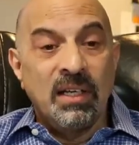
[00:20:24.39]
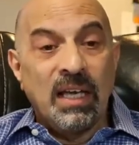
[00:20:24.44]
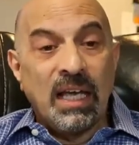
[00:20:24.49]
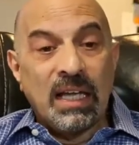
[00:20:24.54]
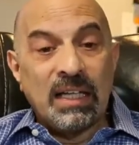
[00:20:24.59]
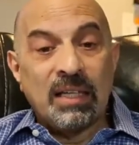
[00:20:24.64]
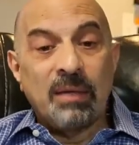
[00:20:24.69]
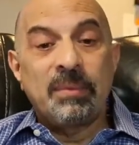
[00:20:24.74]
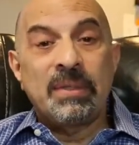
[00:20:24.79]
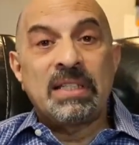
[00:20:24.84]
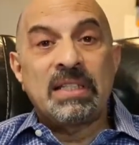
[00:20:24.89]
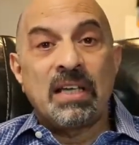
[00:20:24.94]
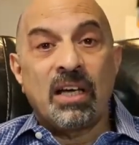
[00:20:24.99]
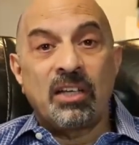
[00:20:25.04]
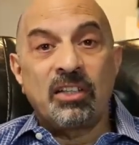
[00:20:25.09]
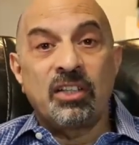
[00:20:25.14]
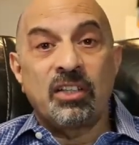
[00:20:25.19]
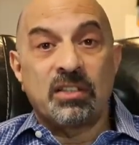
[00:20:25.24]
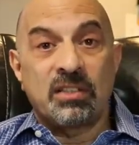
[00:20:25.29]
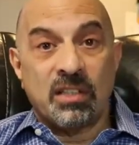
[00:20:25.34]
And let me
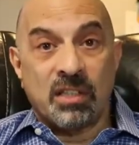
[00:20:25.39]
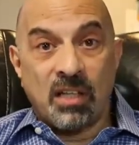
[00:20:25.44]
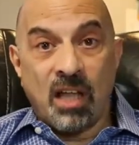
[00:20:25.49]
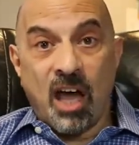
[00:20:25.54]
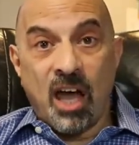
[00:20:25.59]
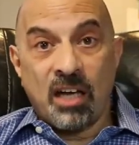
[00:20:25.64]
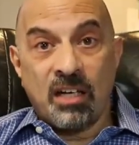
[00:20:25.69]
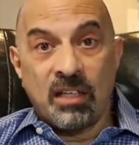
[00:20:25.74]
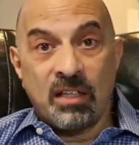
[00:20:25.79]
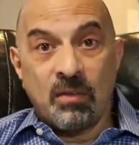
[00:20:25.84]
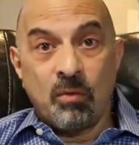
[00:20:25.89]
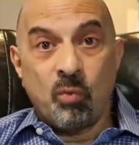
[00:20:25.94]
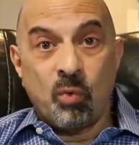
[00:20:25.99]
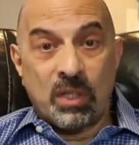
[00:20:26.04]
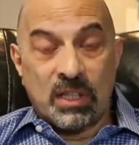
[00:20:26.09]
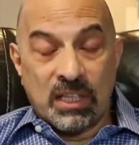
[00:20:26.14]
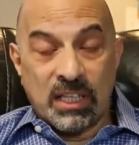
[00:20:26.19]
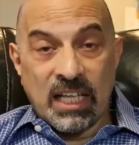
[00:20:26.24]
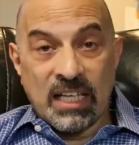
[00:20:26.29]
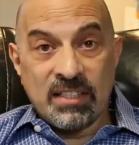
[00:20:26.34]
tell you, Dilaudid
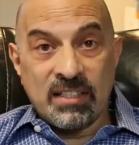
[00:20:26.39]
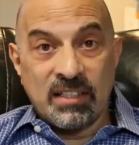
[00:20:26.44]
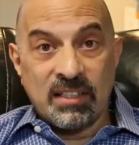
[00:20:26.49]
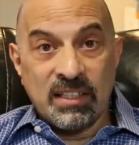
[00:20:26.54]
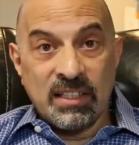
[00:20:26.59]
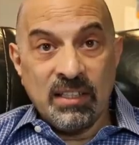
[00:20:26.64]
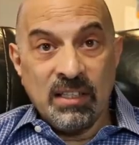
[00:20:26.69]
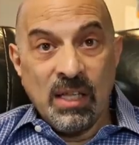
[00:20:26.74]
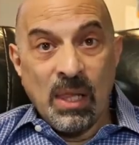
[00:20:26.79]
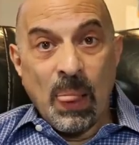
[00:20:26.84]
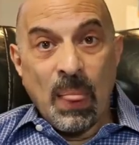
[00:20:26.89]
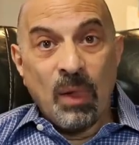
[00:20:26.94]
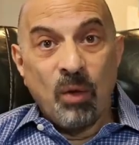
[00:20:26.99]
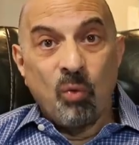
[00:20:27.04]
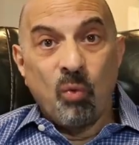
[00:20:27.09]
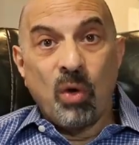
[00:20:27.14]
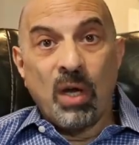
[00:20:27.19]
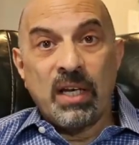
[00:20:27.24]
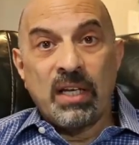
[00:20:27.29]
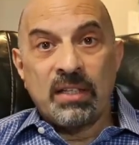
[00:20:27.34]
with Leslie,
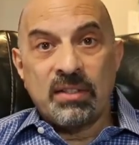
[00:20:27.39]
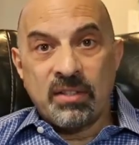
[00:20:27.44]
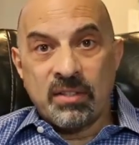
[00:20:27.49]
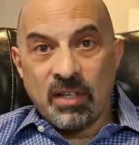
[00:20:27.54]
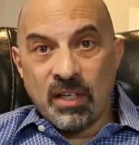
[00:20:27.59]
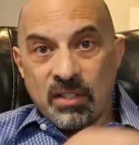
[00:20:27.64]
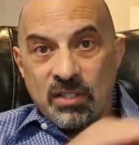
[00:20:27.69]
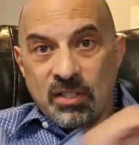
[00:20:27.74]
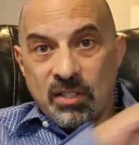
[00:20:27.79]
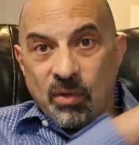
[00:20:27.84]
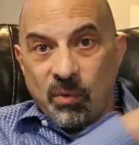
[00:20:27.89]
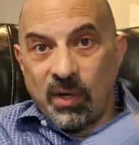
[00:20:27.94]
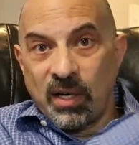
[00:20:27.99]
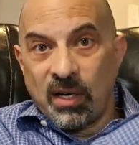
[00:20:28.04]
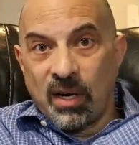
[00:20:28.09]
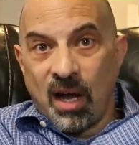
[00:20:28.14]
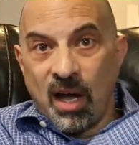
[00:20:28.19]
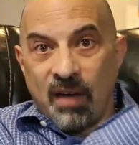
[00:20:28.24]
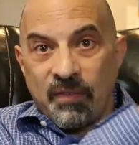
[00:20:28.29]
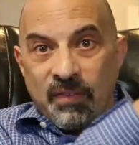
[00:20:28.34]
when it starts to
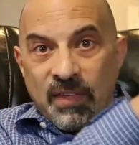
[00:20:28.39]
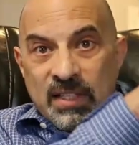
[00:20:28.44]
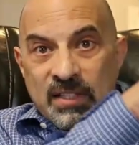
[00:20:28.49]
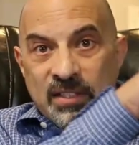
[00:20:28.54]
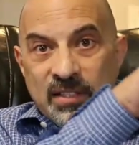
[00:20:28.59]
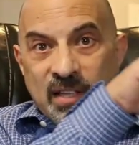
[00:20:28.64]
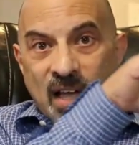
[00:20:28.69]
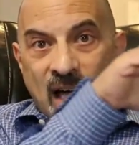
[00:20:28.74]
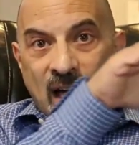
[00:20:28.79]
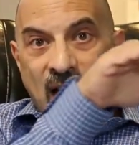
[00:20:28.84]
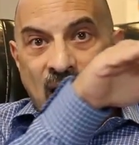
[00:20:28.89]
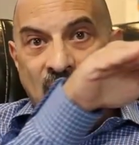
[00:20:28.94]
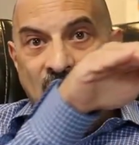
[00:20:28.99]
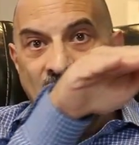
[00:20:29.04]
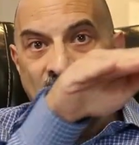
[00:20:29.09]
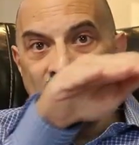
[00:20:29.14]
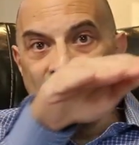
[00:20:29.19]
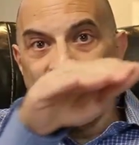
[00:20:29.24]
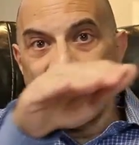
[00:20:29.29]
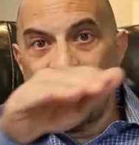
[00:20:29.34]
wear off, it's
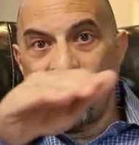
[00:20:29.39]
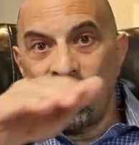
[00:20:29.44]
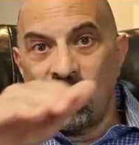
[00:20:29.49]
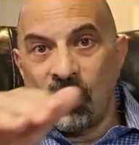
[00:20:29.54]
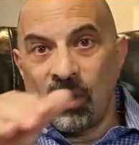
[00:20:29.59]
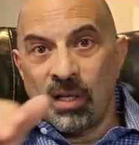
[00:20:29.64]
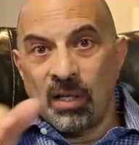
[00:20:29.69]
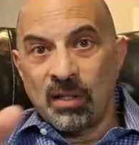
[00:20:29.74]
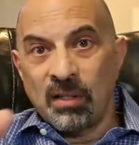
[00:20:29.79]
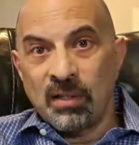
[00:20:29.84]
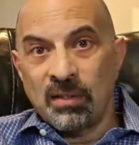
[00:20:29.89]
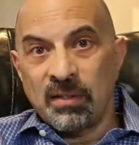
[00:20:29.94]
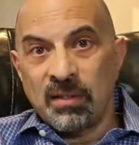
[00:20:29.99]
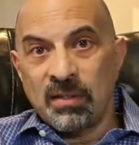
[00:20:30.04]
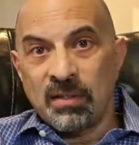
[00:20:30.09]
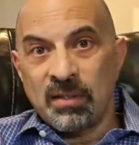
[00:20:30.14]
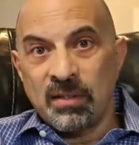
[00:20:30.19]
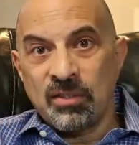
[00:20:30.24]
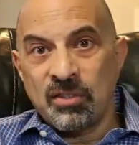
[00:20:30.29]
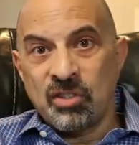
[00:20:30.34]
not, a
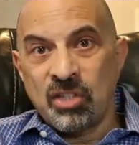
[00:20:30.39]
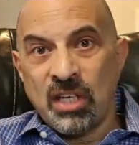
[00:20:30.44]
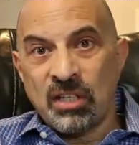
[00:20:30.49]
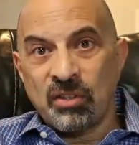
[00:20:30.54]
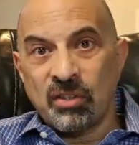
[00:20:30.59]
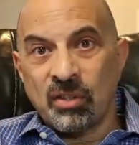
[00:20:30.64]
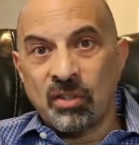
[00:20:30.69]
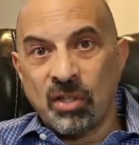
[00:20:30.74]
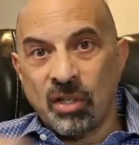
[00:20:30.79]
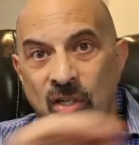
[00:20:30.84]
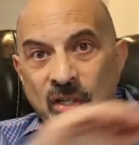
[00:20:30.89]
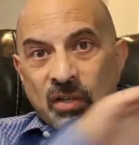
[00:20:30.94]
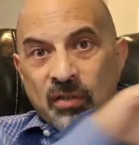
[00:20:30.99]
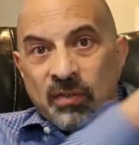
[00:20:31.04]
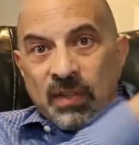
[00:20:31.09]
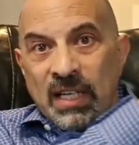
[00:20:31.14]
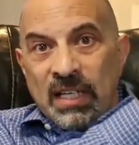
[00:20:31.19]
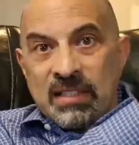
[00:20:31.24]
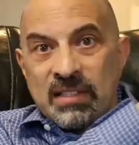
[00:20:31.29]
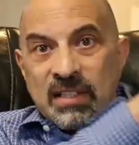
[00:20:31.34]
gentle
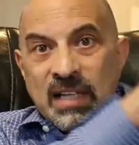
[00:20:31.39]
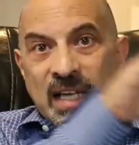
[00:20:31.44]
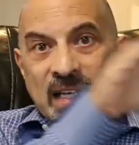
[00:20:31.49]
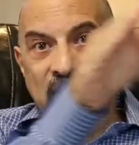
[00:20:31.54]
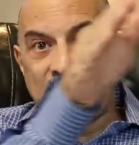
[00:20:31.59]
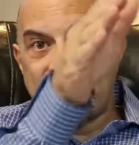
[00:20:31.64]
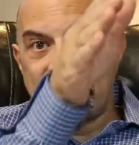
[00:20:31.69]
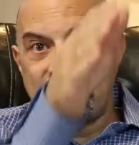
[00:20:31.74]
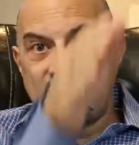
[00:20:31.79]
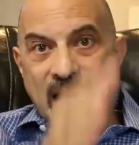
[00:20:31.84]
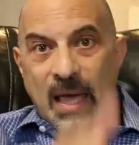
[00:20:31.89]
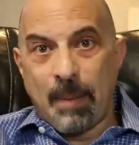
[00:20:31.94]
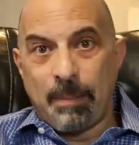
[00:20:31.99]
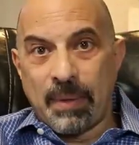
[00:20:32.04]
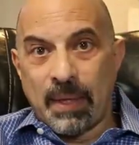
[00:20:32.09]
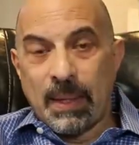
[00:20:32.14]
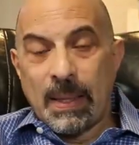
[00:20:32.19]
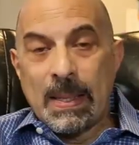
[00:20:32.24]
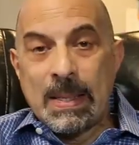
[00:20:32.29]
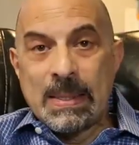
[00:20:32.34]
curve. It's like a
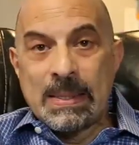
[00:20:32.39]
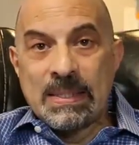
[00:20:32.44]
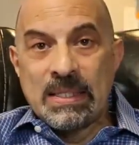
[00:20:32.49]
step.